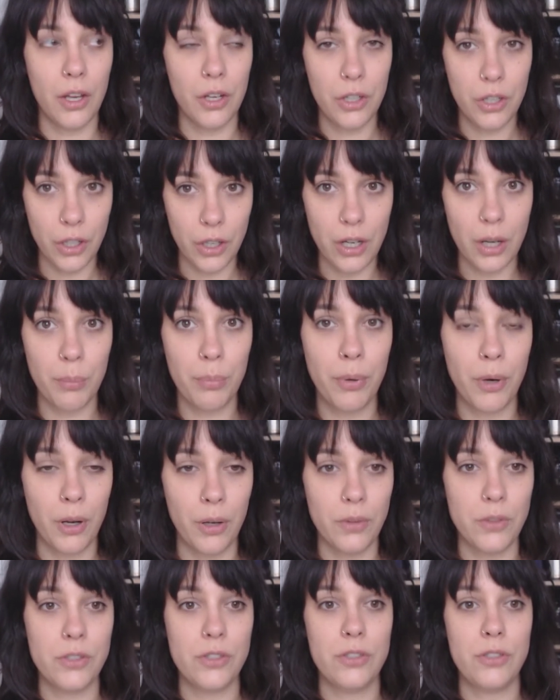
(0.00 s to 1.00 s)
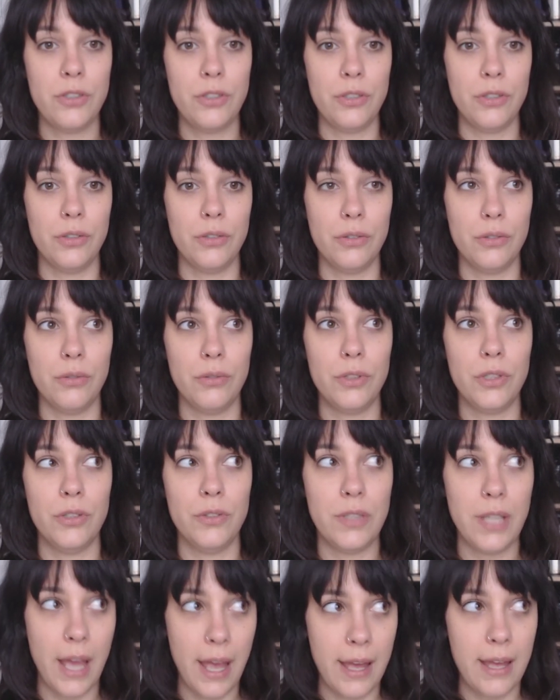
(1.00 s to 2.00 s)
good approach to
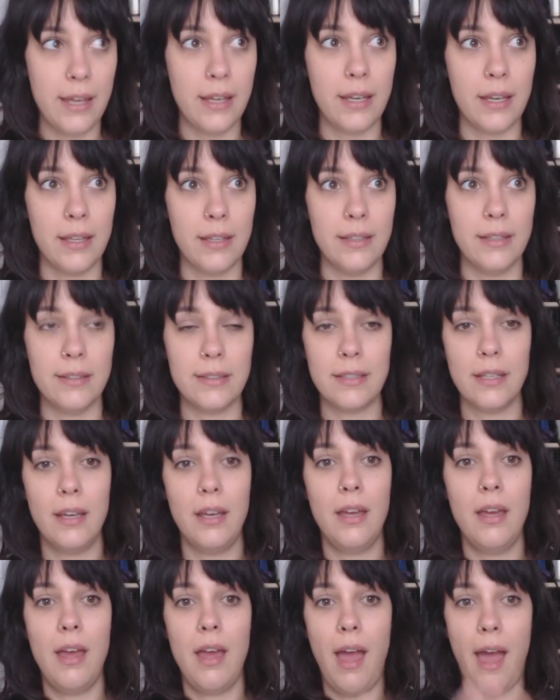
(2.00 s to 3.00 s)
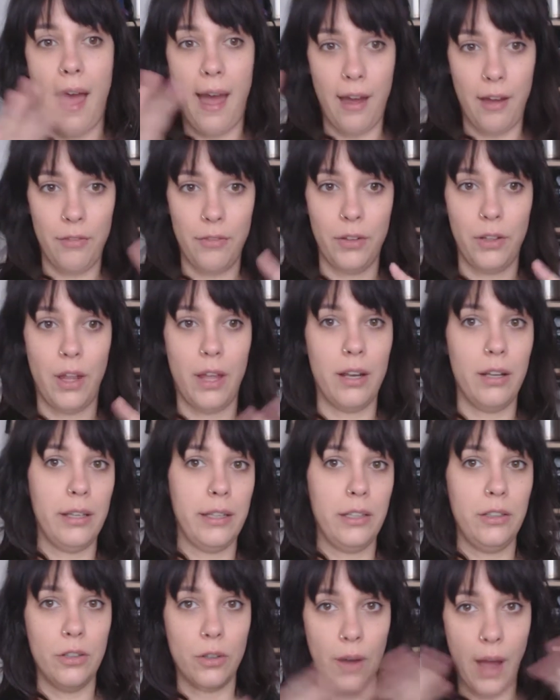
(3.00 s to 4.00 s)
take, is have a lot,
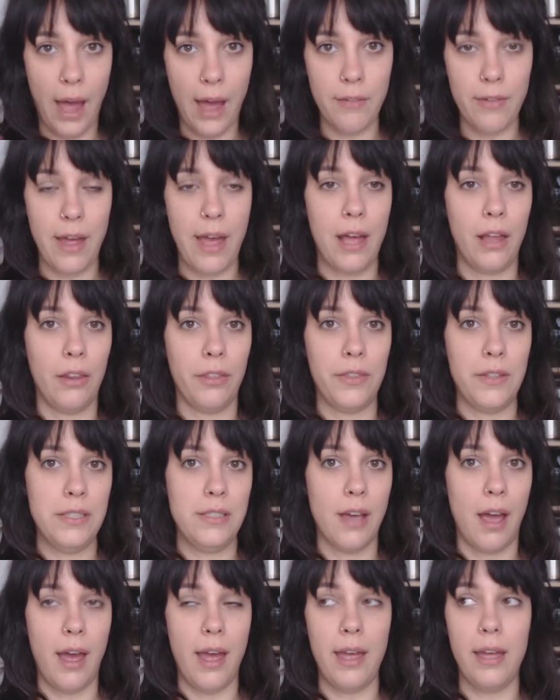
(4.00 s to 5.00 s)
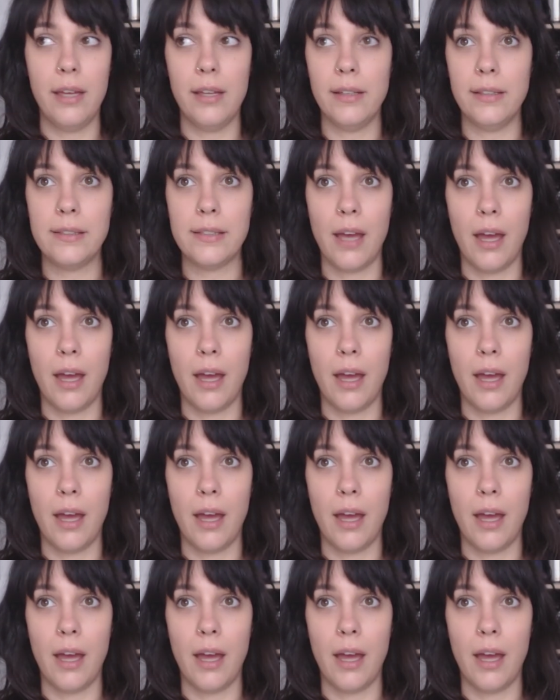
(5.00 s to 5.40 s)
have a healthy diet.